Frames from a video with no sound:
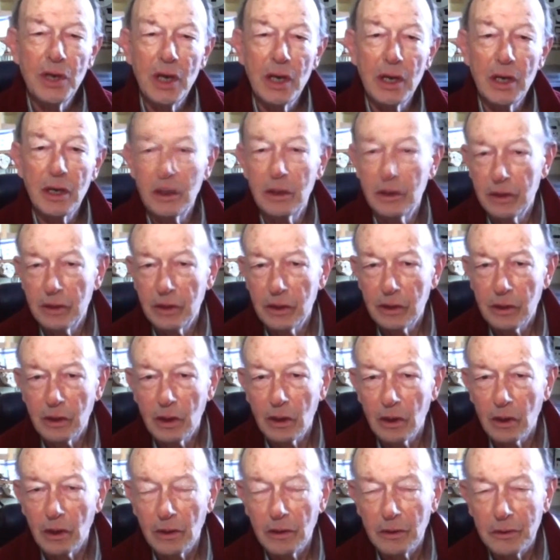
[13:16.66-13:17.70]

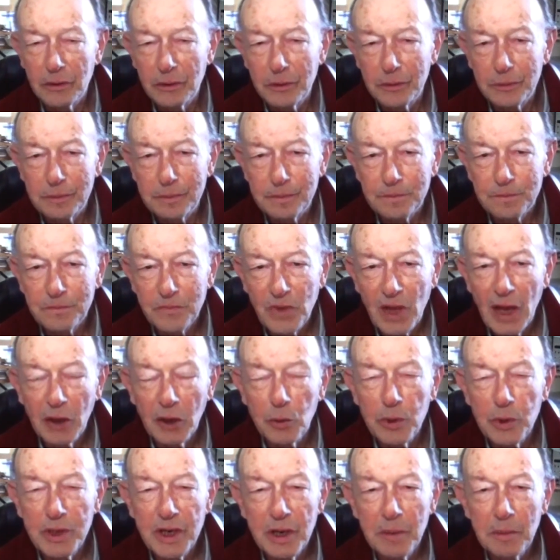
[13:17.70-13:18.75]
equanimity, its
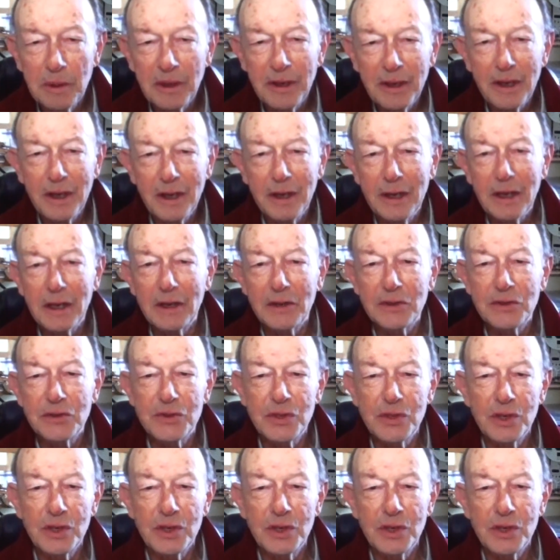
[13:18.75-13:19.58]
exchangeability,